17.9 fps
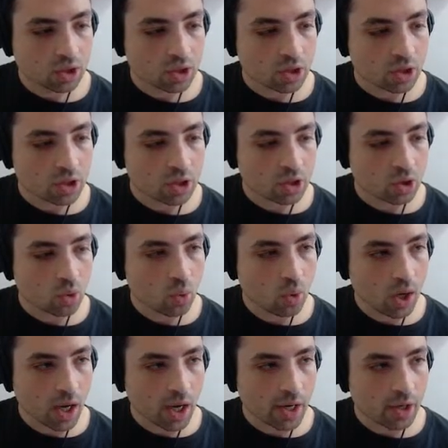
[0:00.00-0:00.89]
A
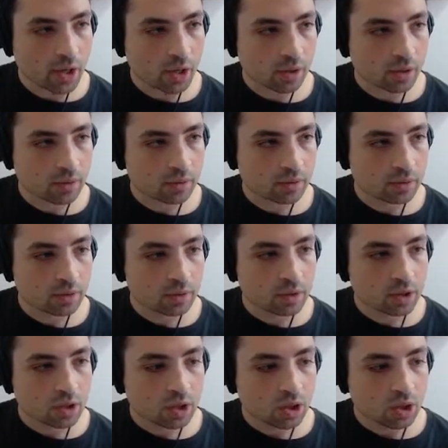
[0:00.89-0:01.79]
choir,
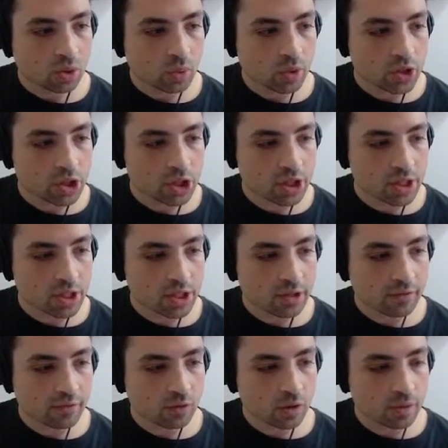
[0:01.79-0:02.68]
which is
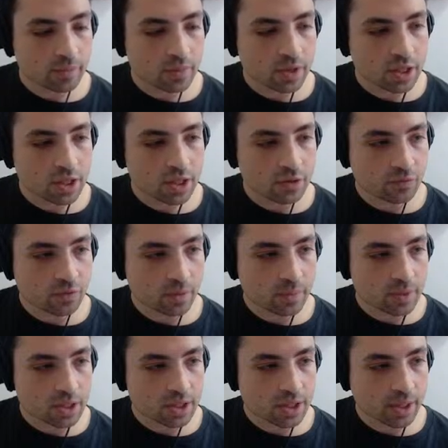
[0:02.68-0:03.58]
this is
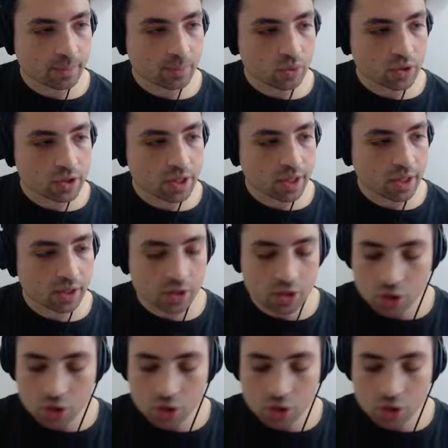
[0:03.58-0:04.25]
from Sample Tank